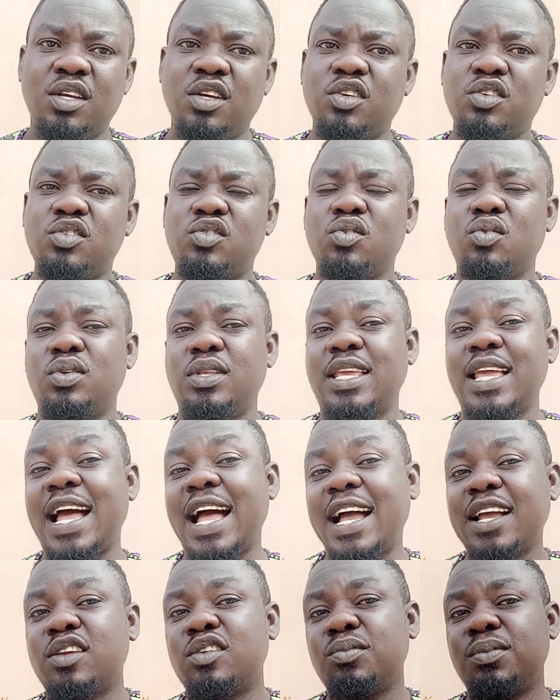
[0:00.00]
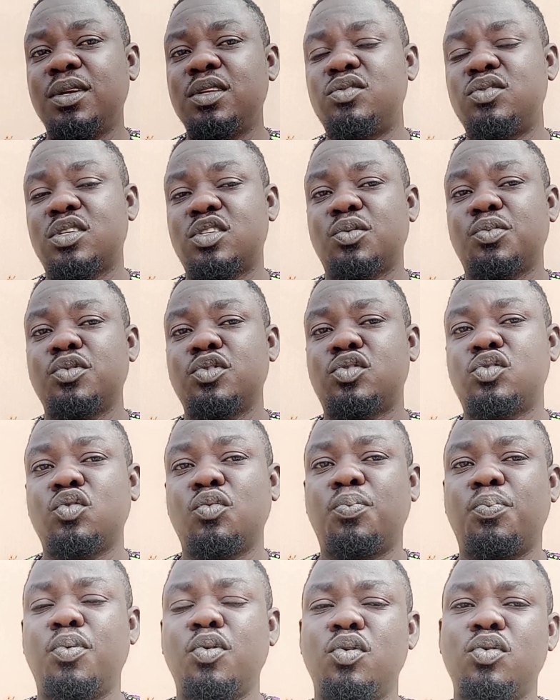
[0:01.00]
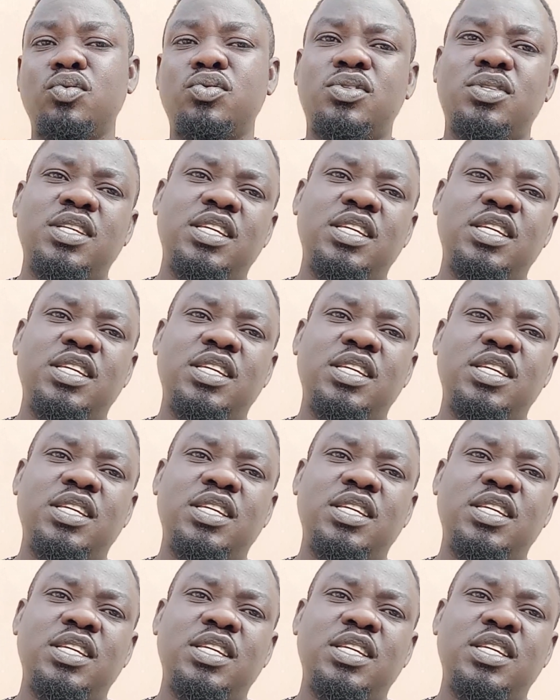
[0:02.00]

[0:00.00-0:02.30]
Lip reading: So the argument you are supposed to pose